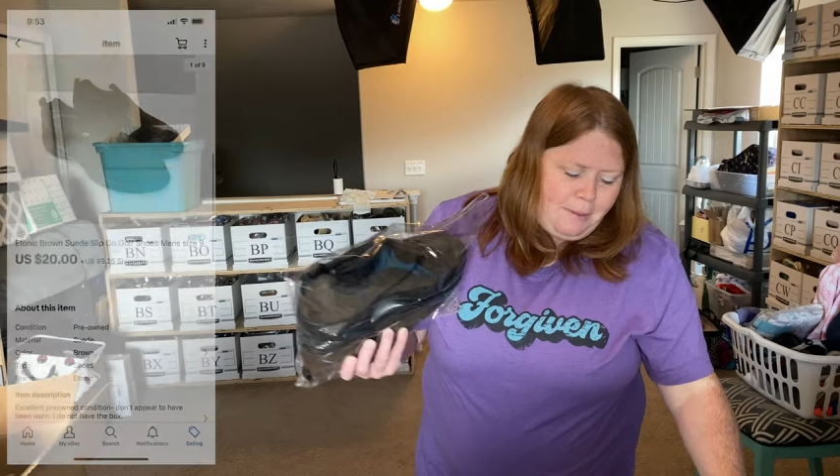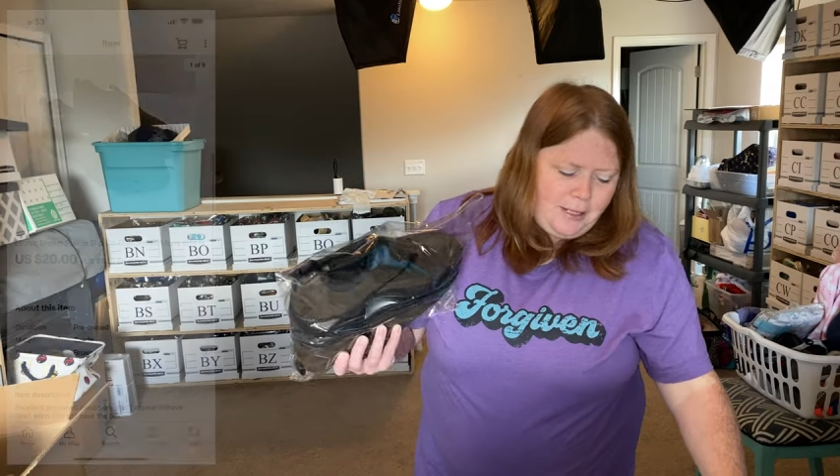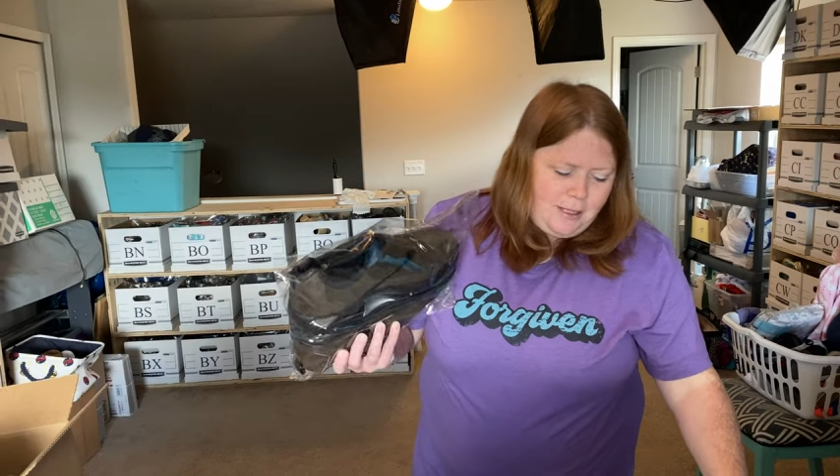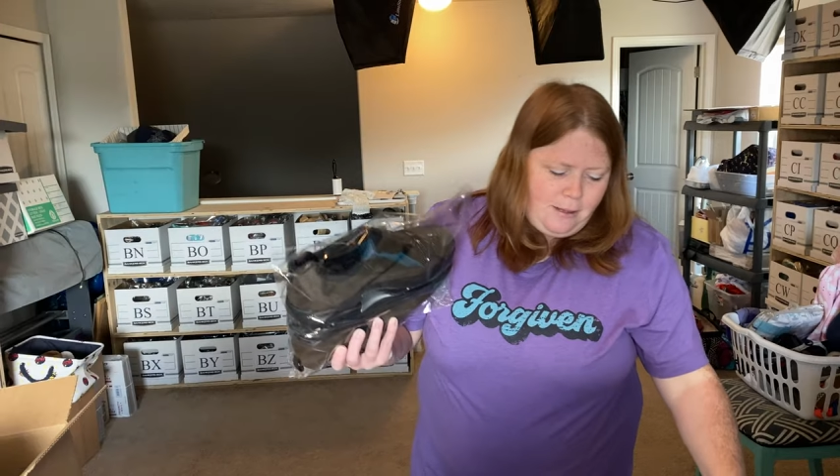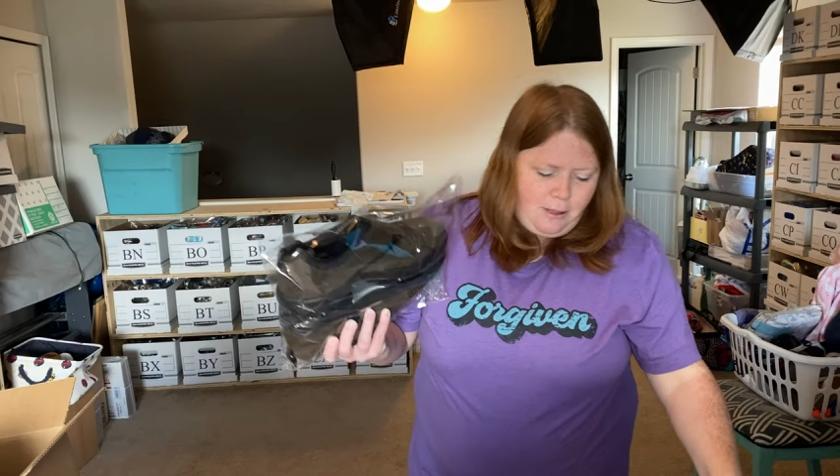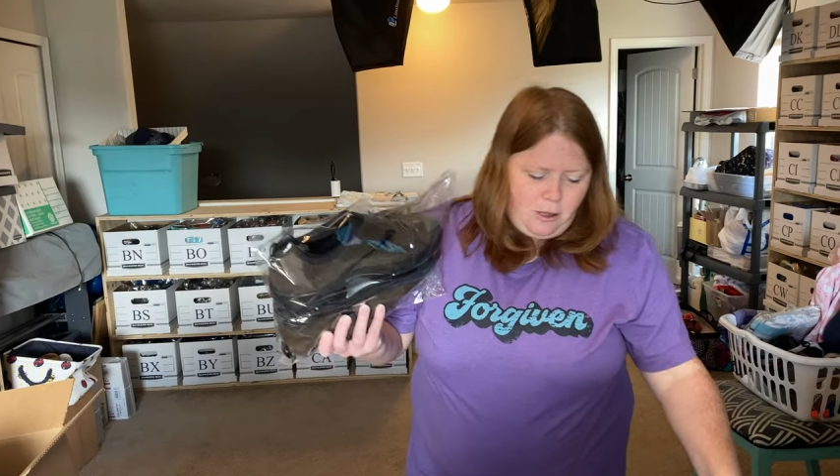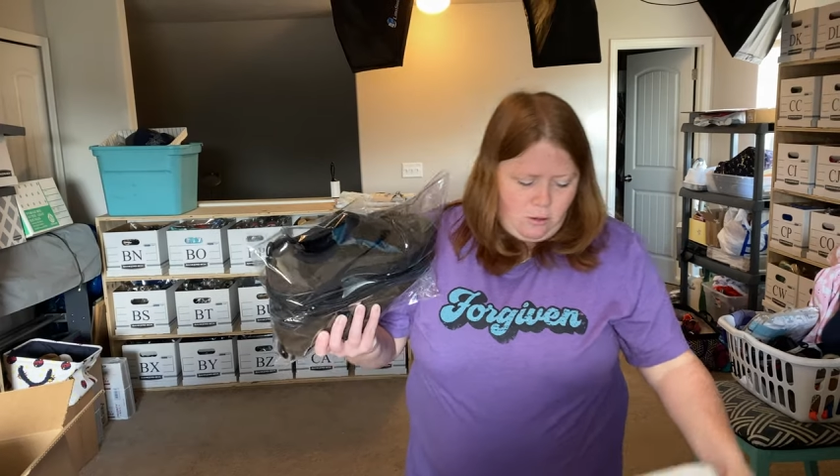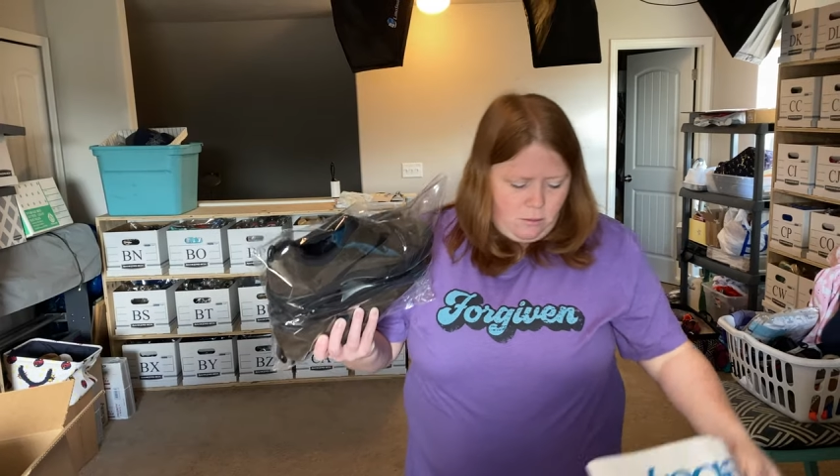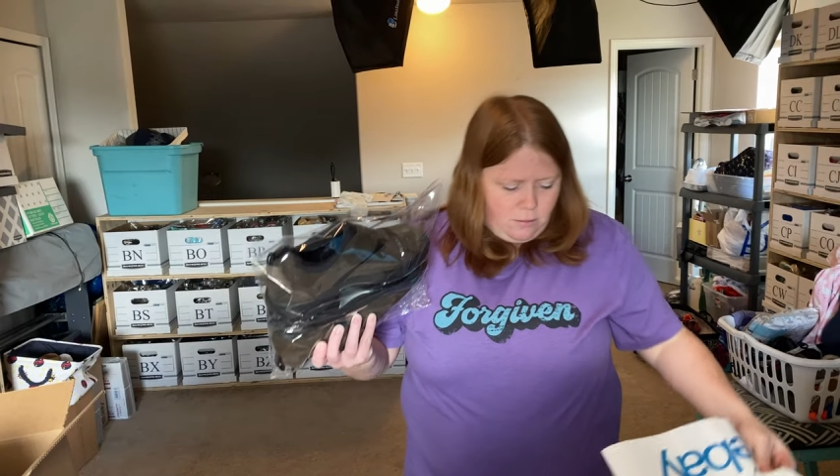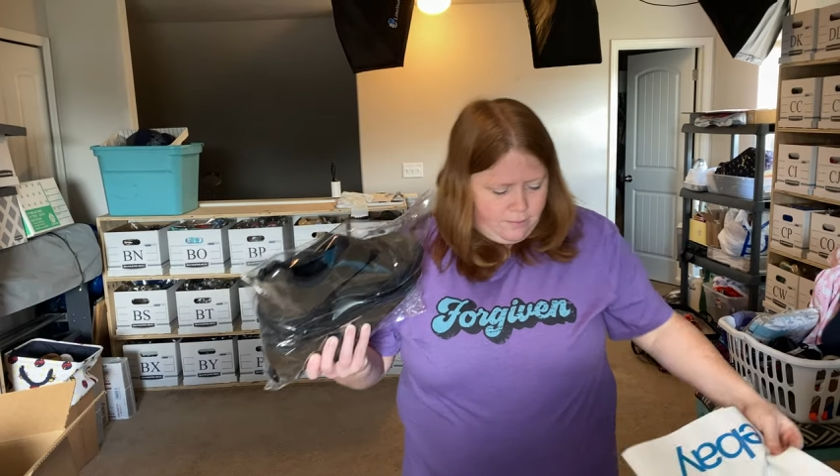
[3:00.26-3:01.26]
to see them
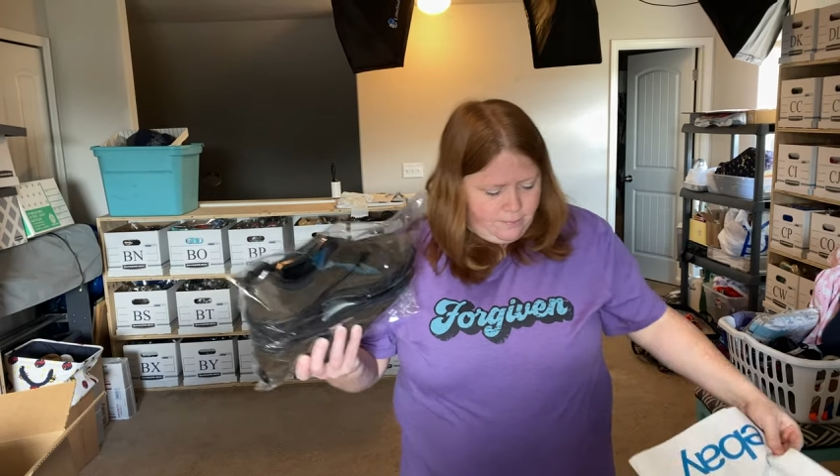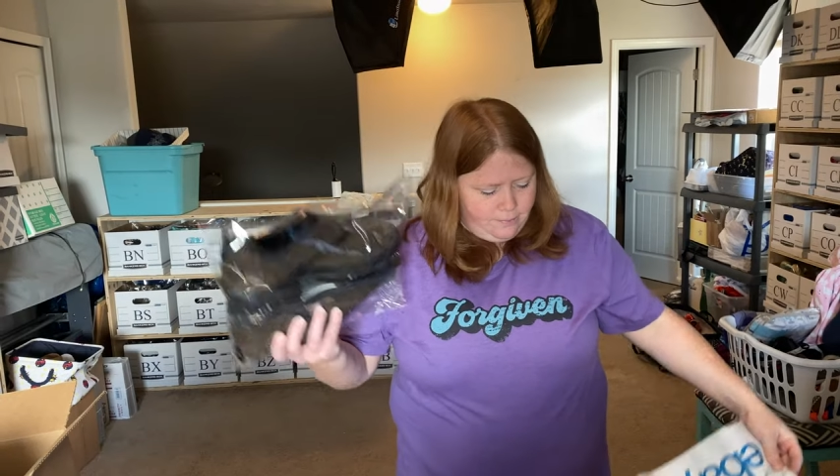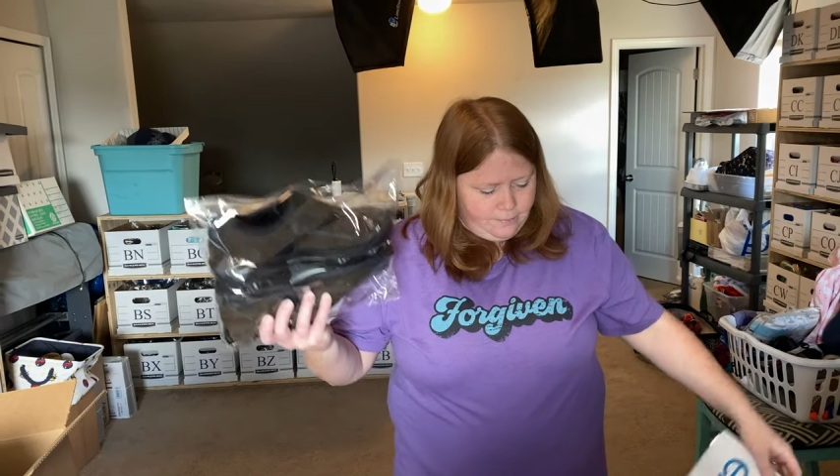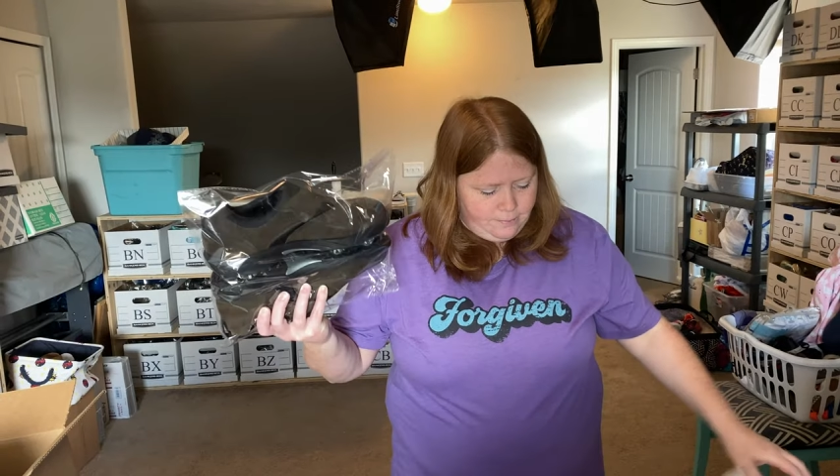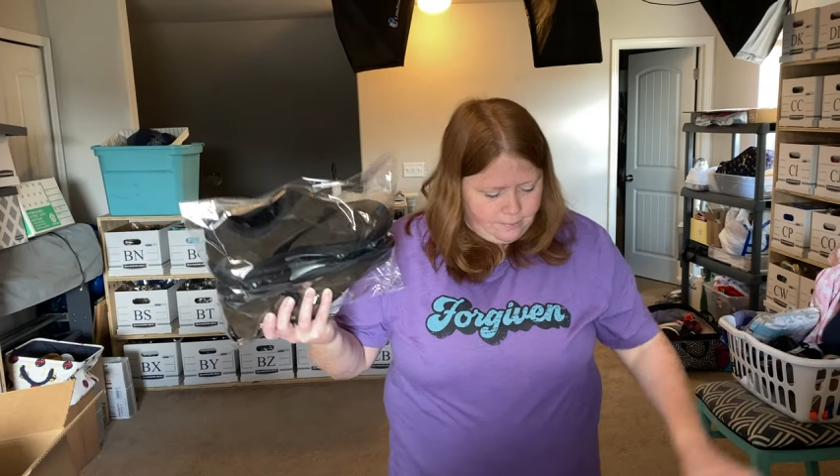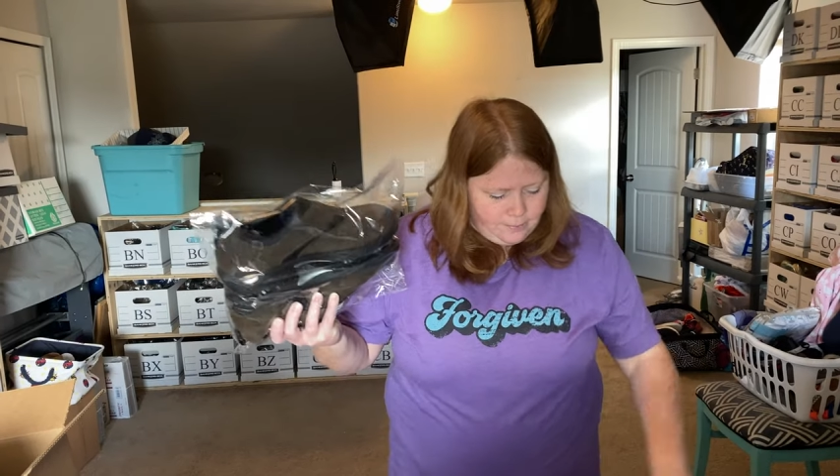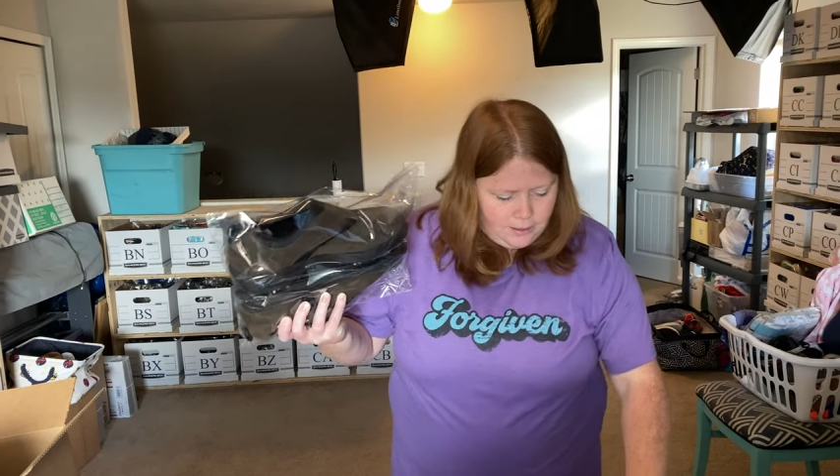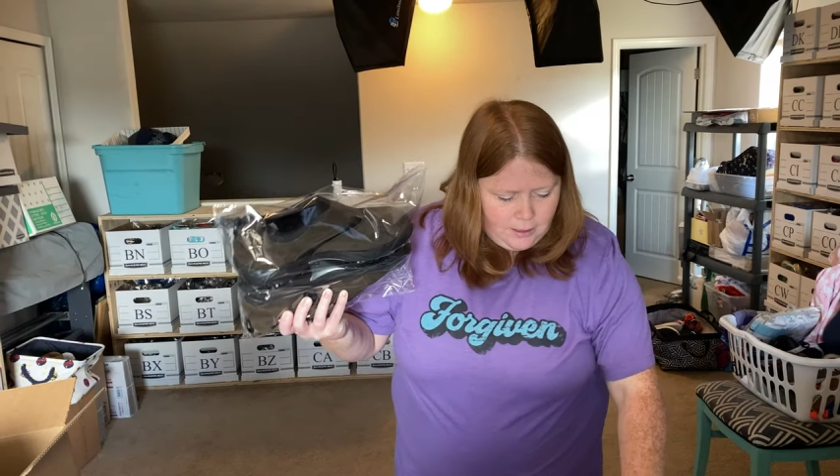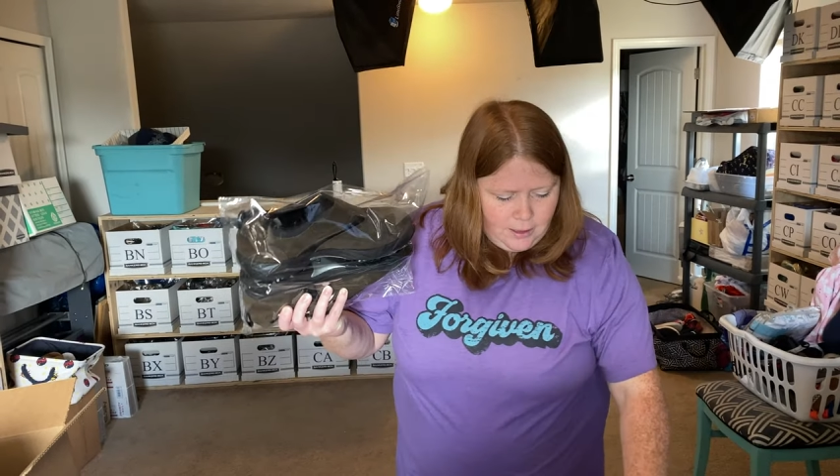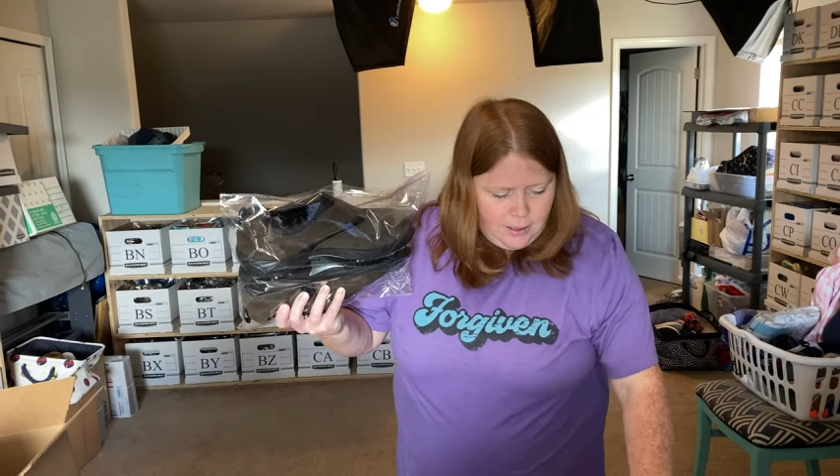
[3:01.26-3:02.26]
go.
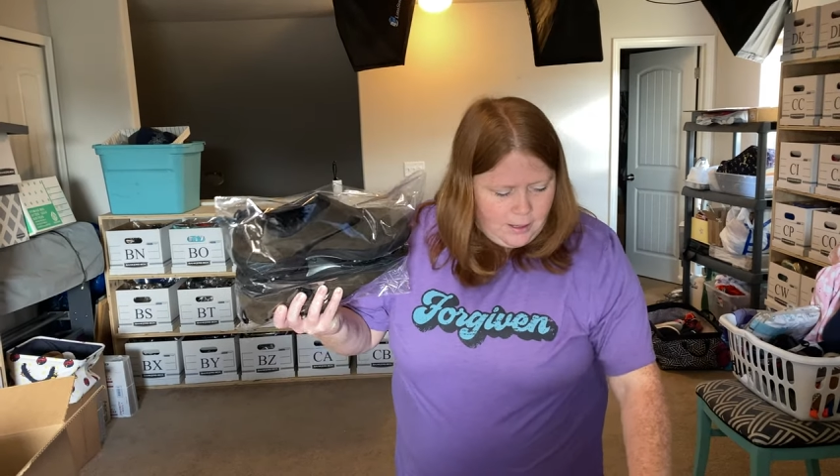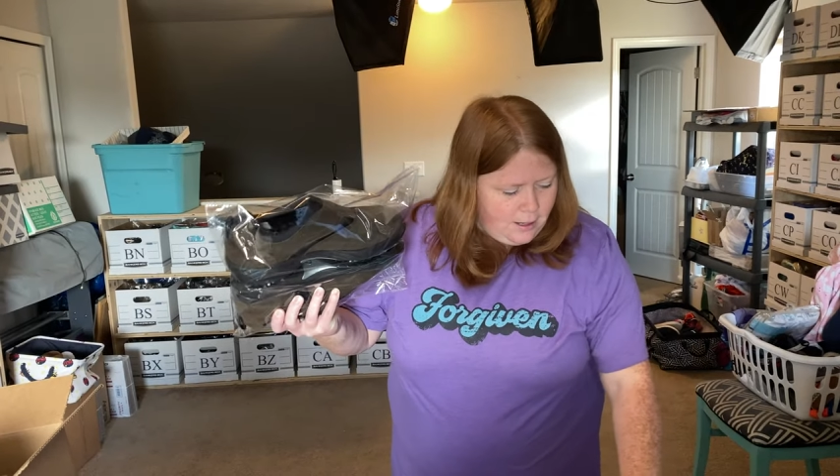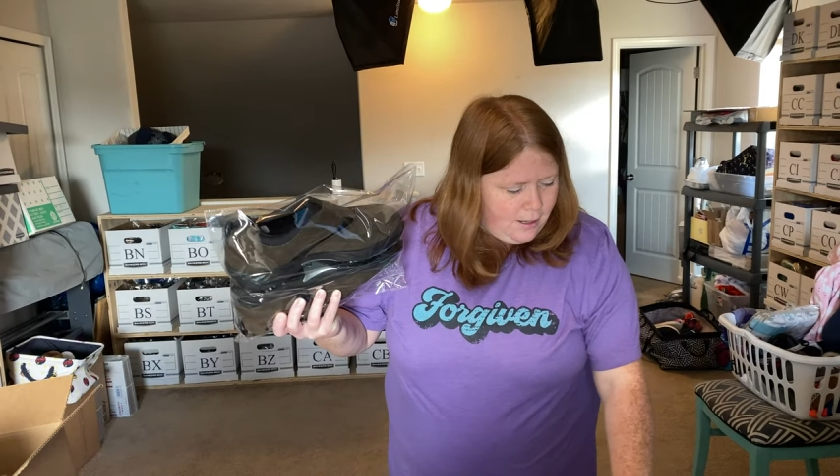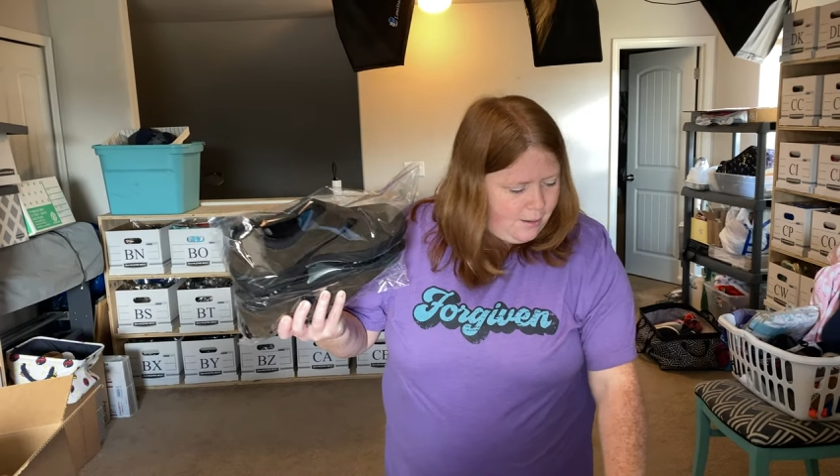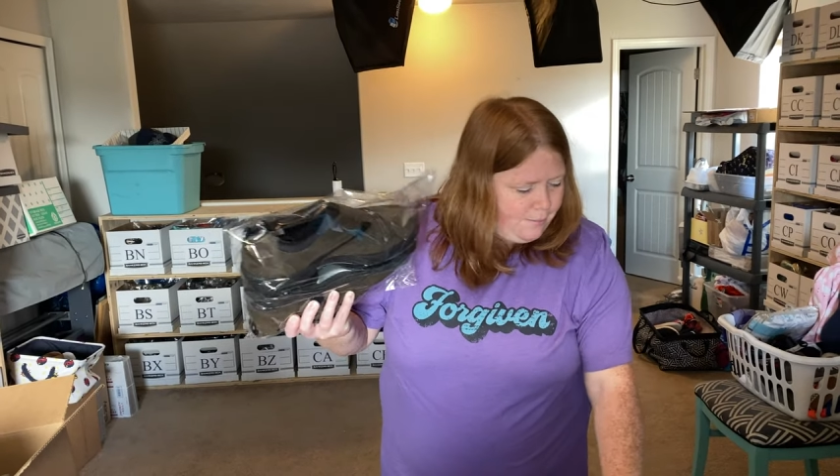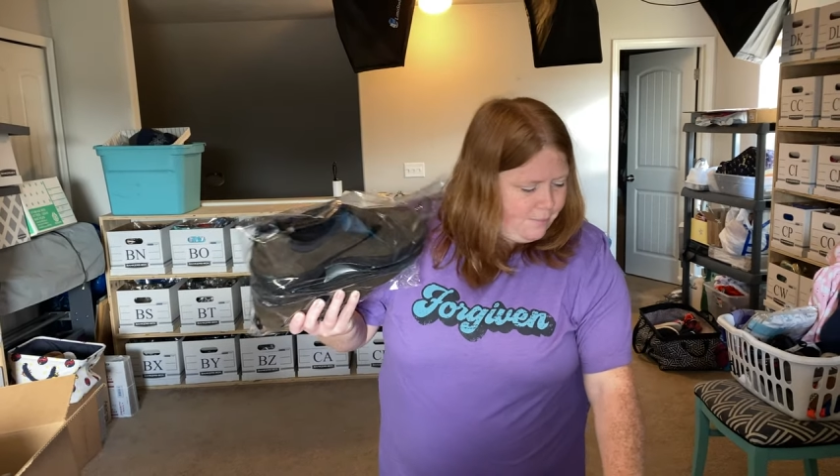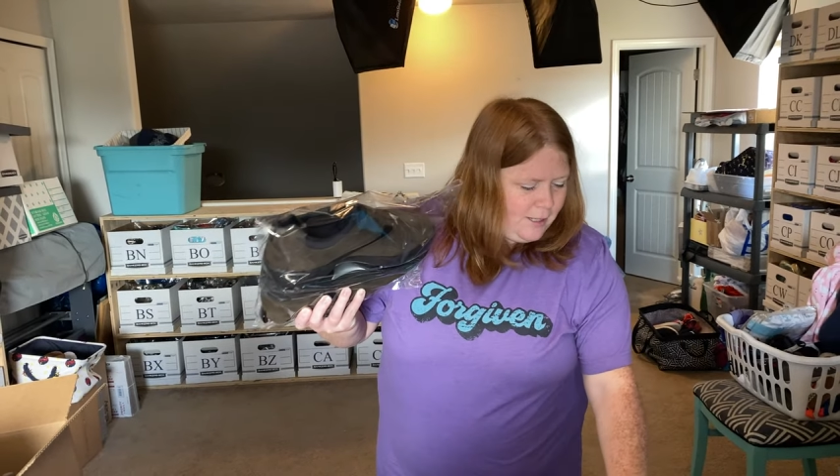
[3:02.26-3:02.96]
Um,